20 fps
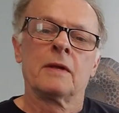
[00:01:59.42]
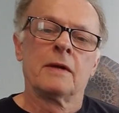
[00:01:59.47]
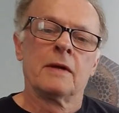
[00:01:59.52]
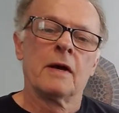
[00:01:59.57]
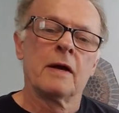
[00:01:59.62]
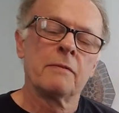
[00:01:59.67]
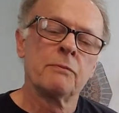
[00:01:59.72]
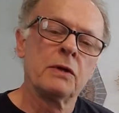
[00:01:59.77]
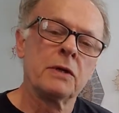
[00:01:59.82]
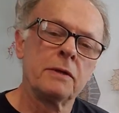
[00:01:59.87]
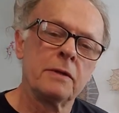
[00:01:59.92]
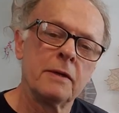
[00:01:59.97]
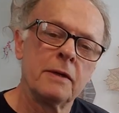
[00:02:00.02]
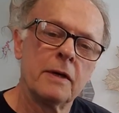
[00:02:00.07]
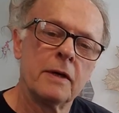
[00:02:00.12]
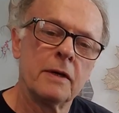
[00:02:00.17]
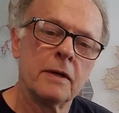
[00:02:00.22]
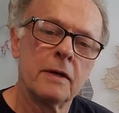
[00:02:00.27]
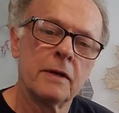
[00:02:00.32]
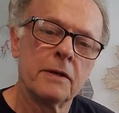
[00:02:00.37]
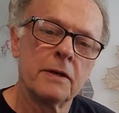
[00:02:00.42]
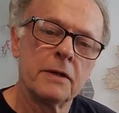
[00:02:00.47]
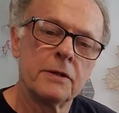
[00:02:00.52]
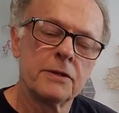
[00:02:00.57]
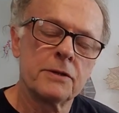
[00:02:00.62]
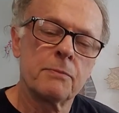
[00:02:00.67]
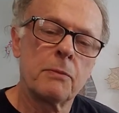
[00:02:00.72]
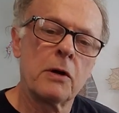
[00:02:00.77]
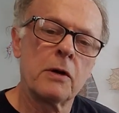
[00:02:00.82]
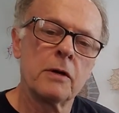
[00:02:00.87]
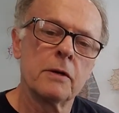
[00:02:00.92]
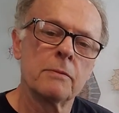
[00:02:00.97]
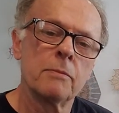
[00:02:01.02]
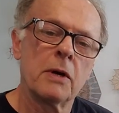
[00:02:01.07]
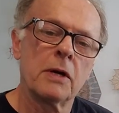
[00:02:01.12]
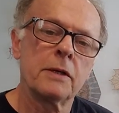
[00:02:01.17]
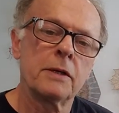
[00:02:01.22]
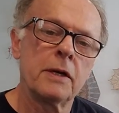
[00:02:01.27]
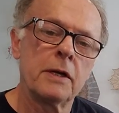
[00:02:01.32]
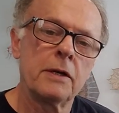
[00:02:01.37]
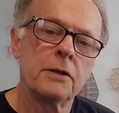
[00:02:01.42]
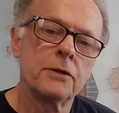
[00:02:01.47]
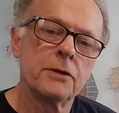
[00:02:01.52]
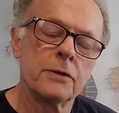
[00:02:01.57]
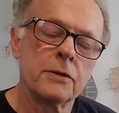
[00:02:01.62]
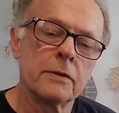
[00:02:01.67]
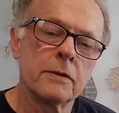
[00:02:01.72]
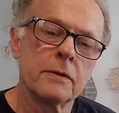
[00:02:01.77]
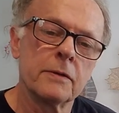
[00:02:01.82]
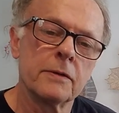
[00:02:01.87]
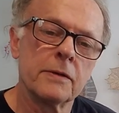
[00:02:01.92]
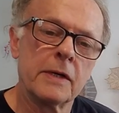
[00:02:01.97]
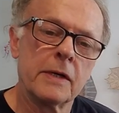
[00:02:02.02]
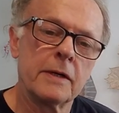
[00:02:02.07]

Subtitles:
I've been inspired by nature.